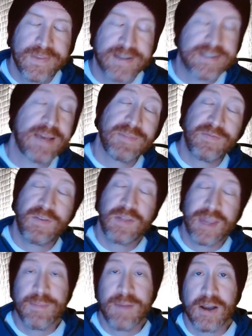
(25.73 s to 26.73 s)
Except if you
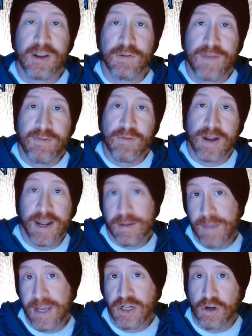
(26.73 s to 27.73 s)
think about your favorite
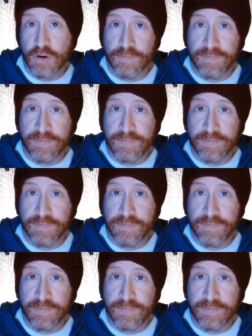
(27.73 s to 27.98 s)
animation or